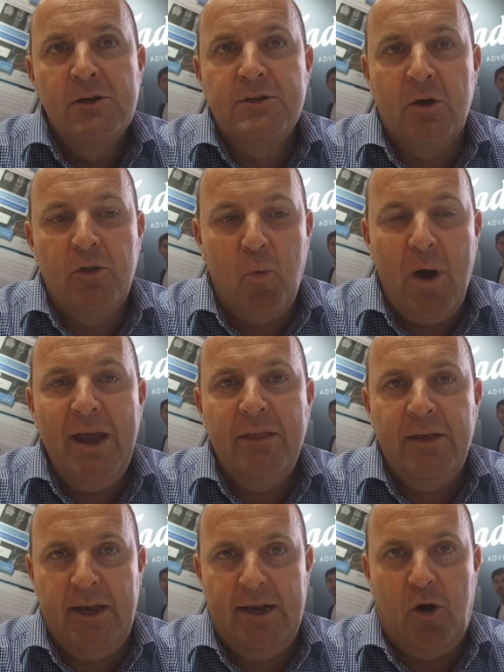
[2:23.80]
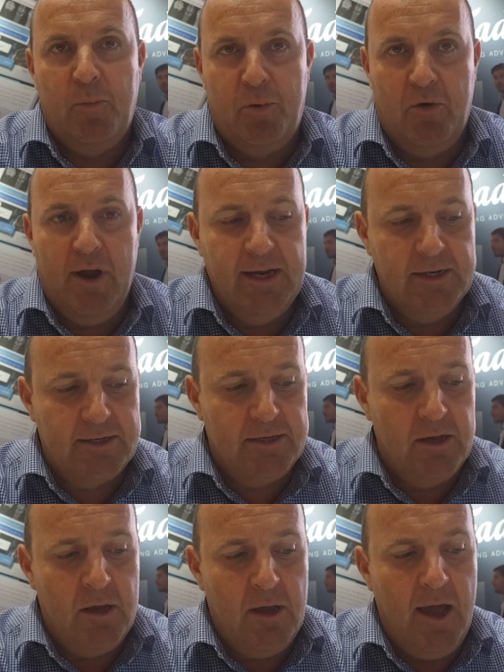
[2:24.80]
So the way that it operates
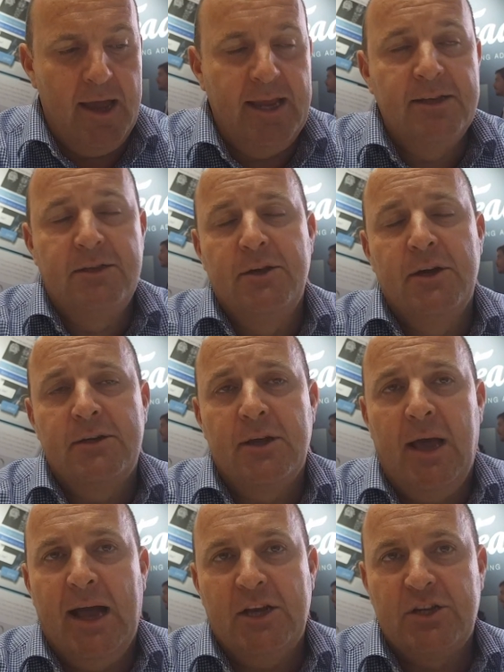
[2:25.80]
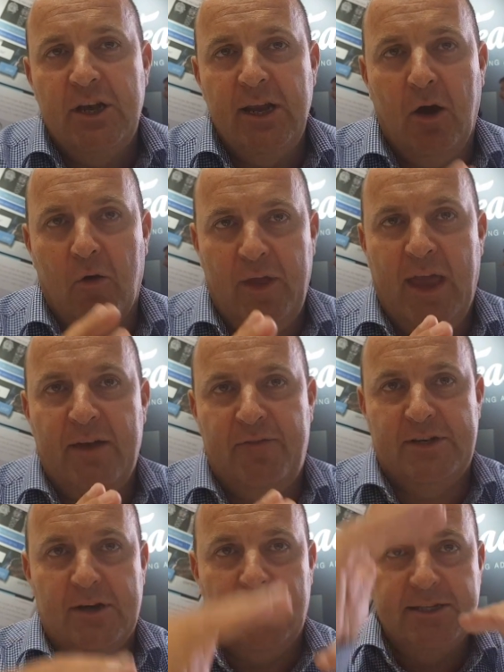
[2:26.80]
is that actually on the
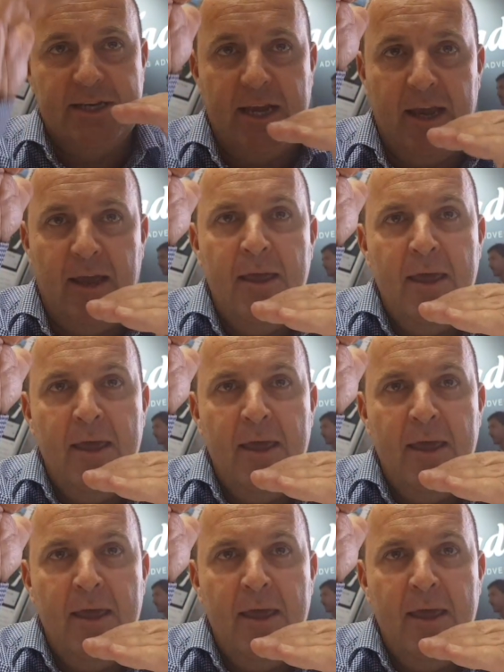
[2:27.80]
advertising,